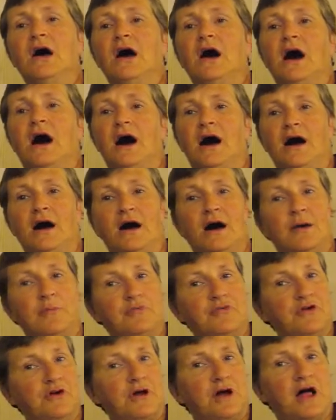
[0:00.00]

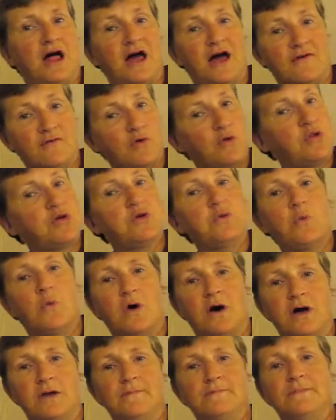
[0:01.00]
Up there I'll have only
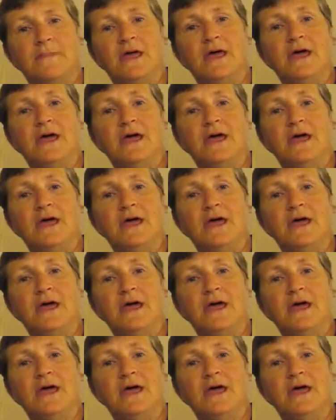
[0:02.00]
one.